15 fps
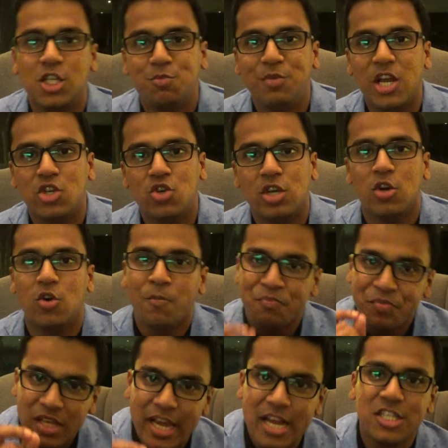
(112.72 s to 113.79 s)
speak to you,
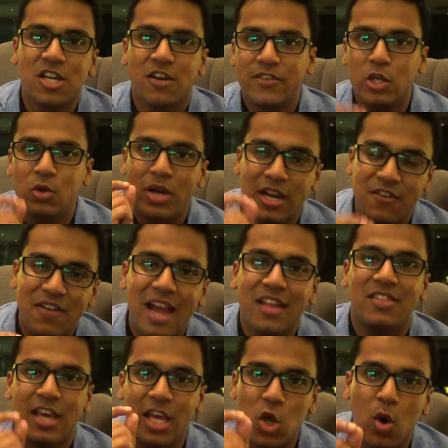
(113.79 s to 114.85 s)
interview, and if I
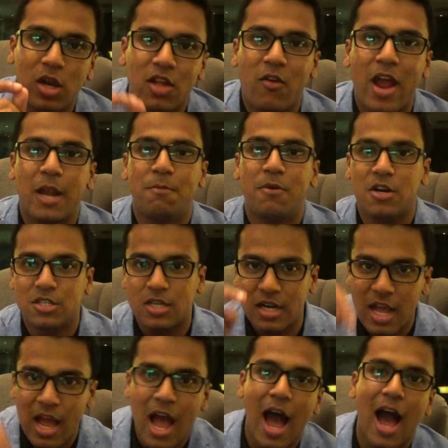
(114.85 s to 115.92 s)
think you are the right person,
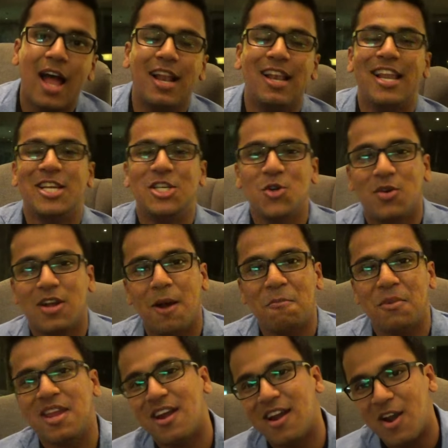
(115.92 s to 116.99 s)
I'll let you come
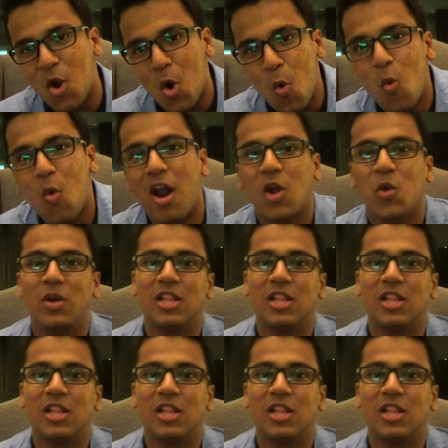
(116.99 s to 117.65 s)
here, work